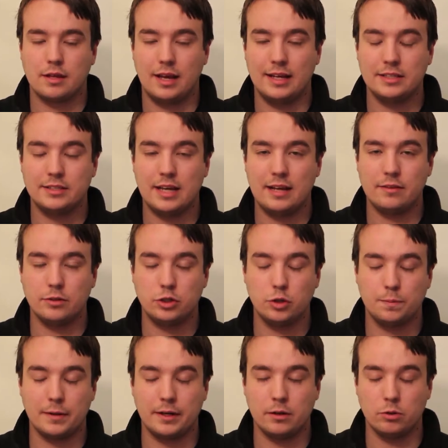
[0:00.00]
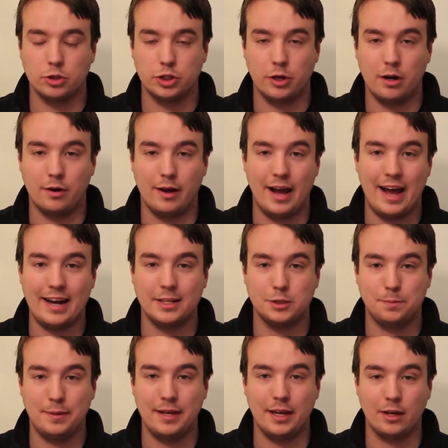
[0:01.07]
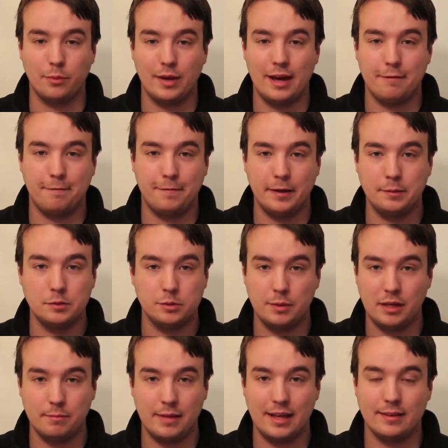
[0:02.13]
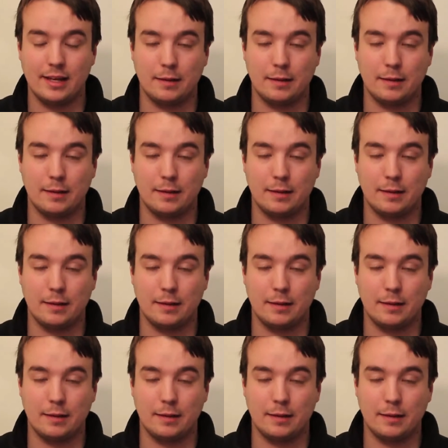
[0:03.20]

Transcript: Inside the superhero genre, at its peak, we have films being made